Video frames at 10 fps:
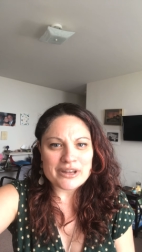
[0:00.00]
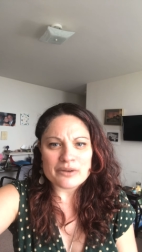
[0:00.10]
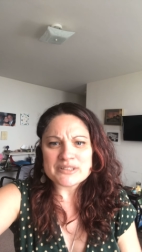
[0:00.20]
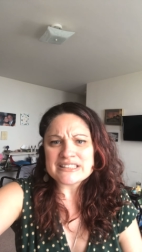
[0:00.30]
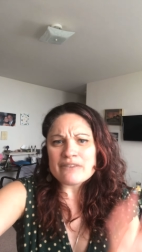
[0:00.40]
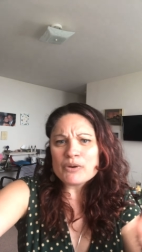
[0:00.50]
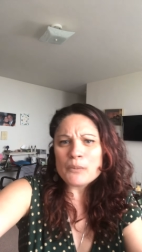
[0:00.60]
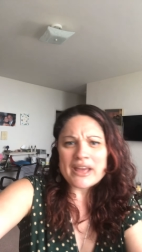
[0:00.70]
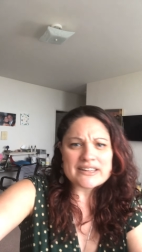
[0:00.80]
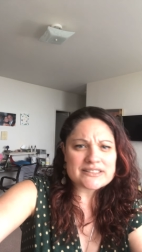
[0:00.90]
you know, seven
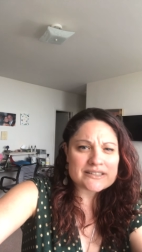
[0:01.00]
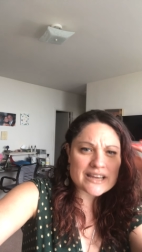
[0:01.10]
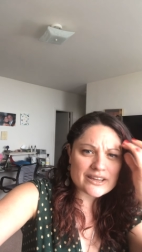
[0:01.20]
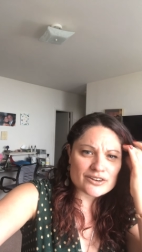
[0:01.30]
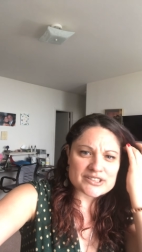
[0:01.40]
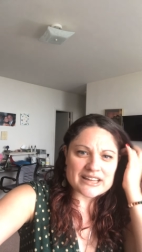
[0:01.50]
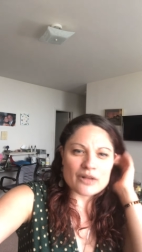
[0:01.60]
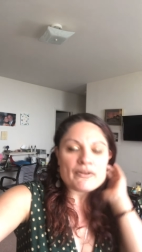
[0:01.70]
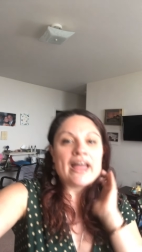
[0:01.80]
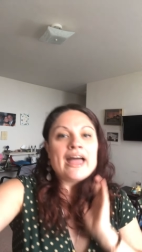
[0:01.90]
ways to date yourself.